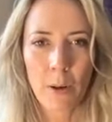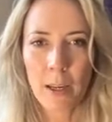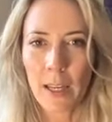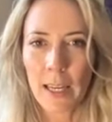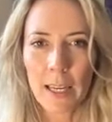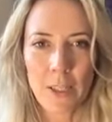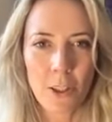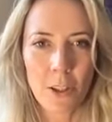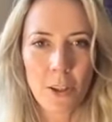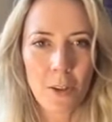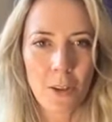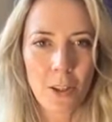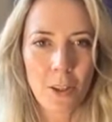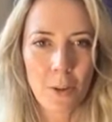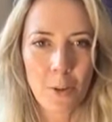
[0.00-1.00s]
what can I do,
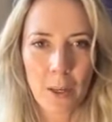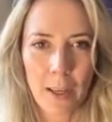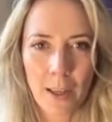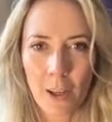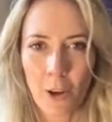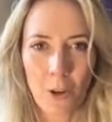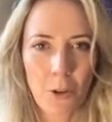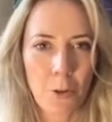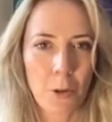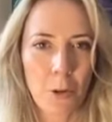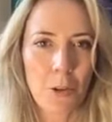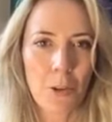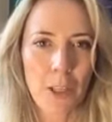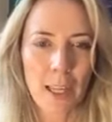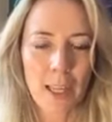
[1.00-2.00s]
you know, when I go
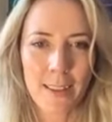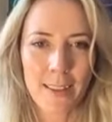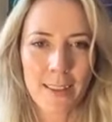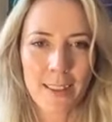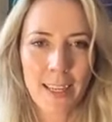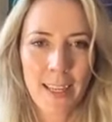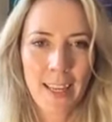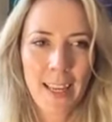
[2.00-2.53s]
through things?